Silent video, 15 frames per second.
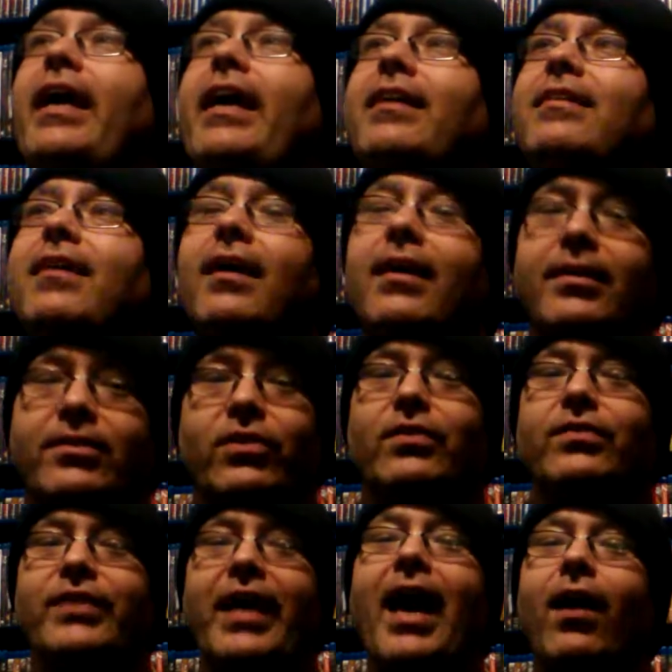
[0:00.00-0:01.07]
And it
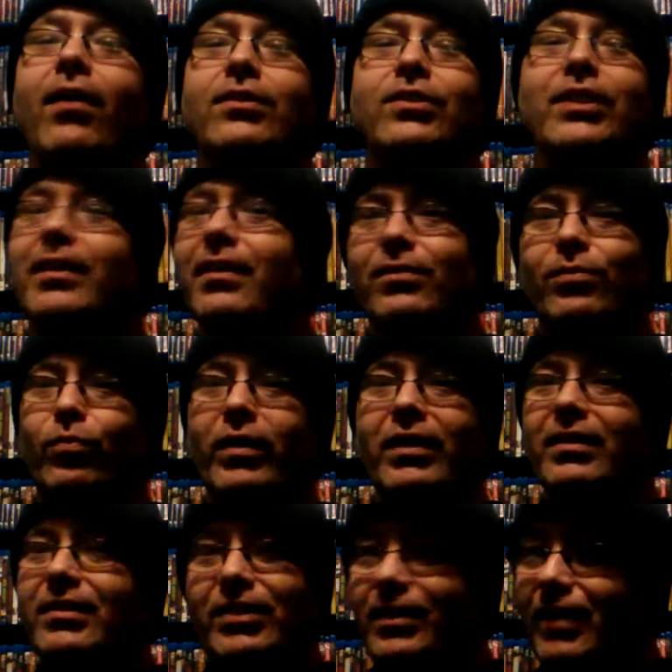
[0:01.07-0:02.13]
turns out she's
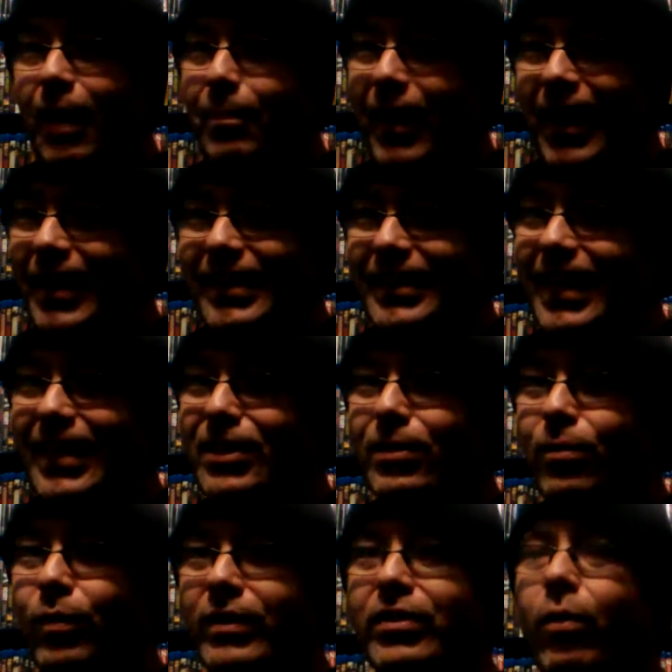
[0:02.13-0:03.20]
not paying
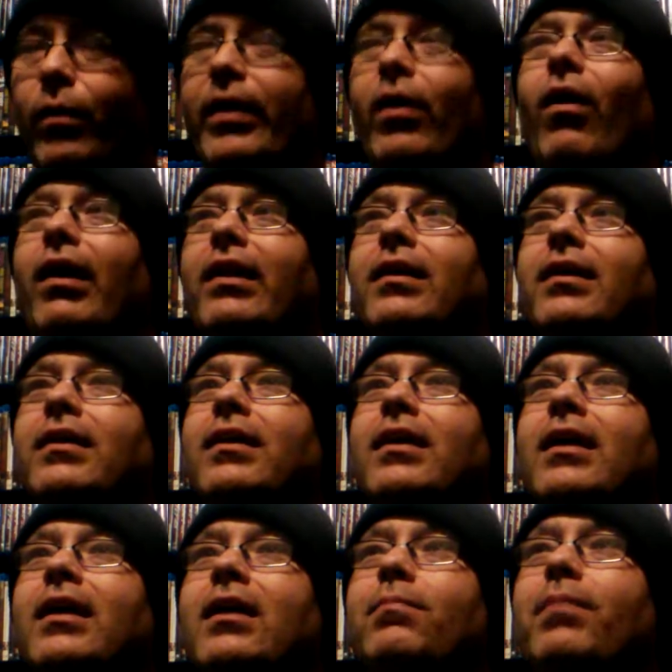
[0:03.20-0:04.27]
attention to what's going on.
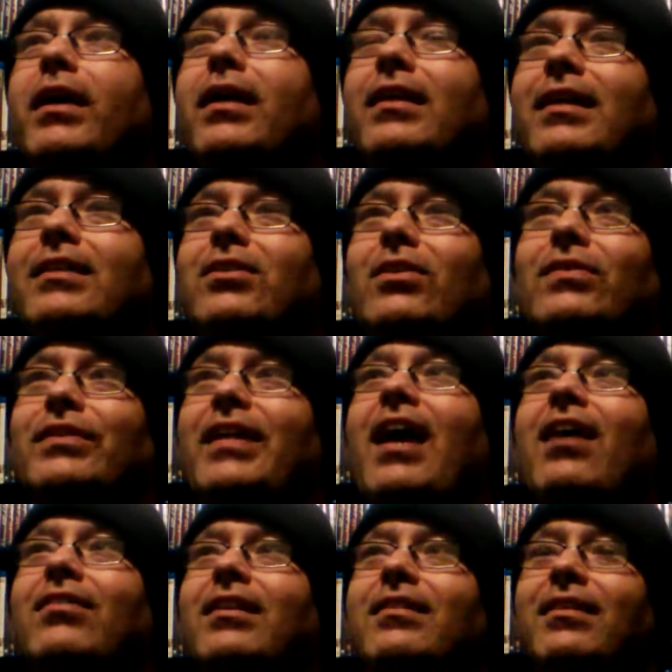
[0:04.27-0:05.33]
But it turns
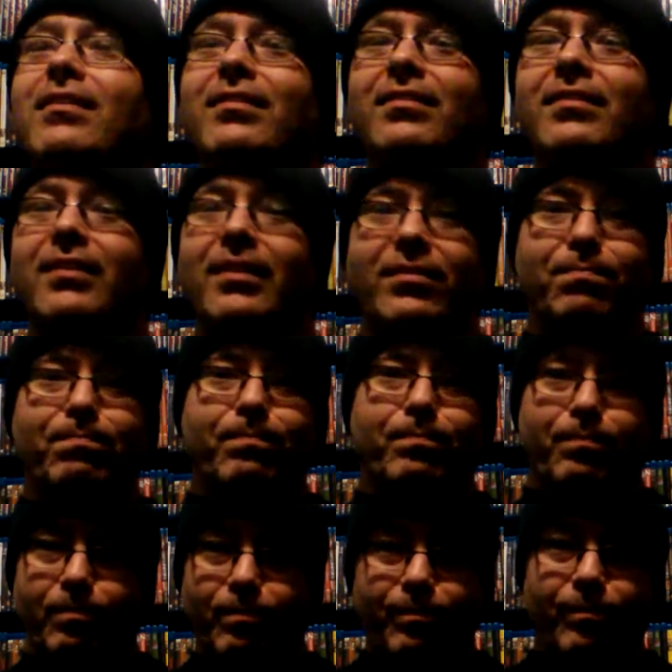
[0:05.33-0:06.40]
out that this
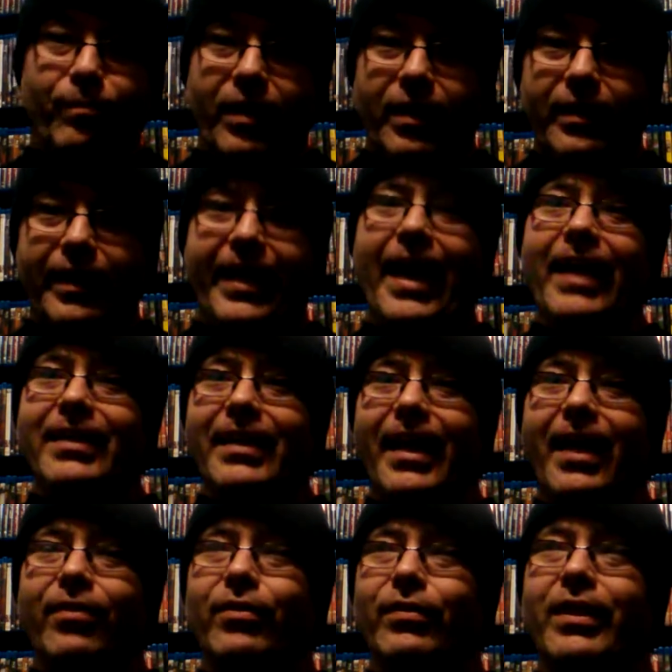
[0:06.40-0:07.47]
get
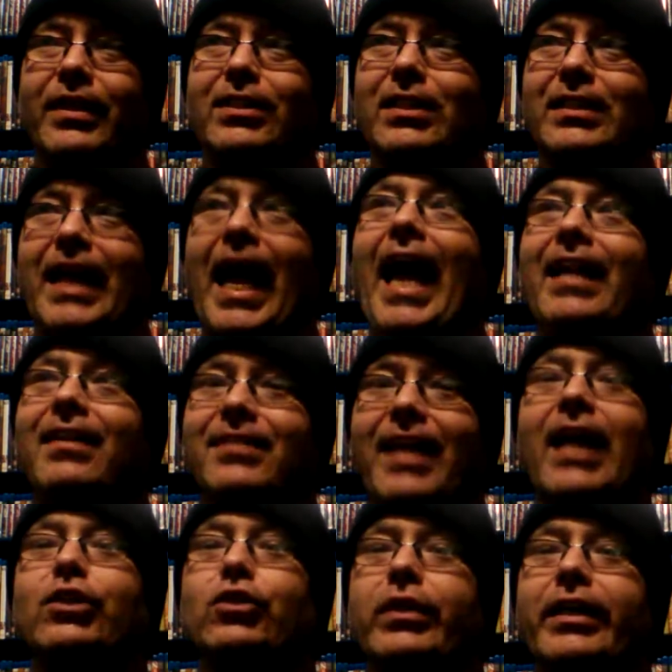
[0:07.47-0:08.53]
together that she's at is
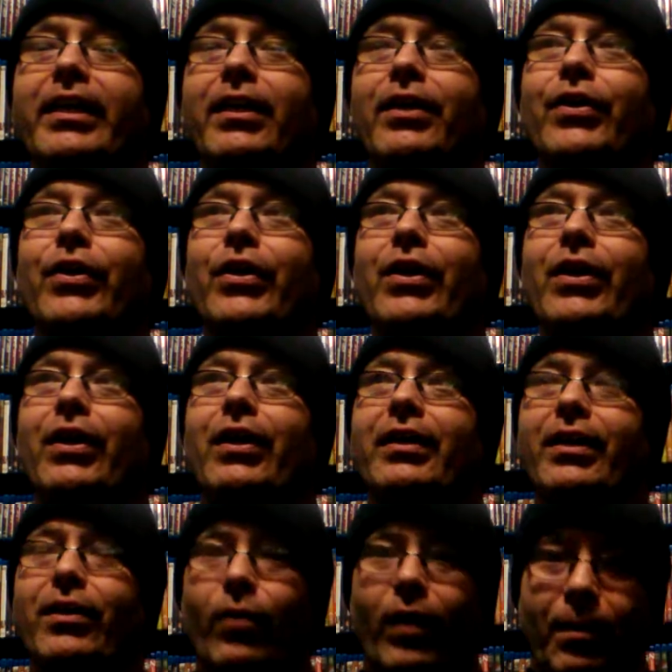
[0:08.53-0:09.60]
actually,
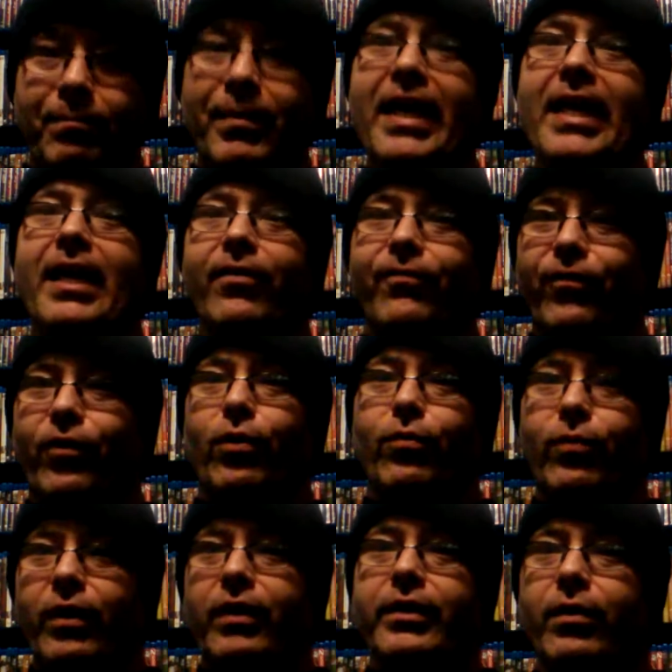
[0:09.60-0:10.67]
you know, a meeting
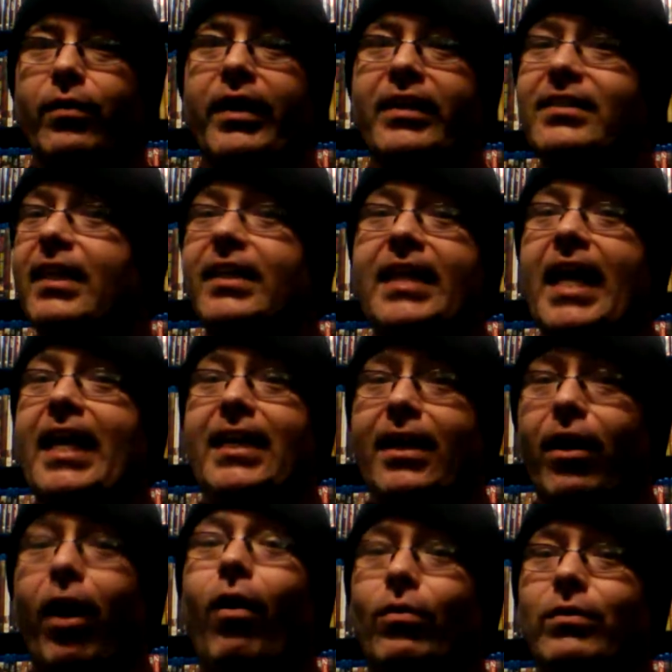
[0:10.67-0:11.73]
for, you know, a
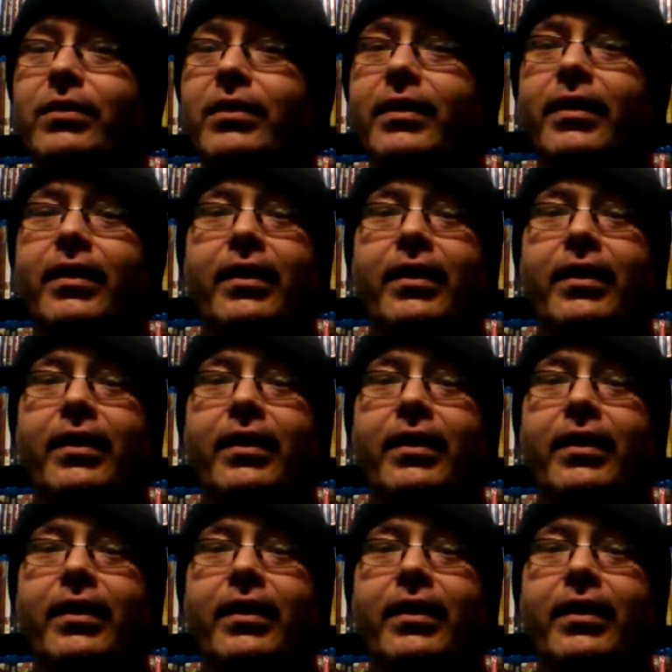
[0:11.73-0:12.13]
satanic cult.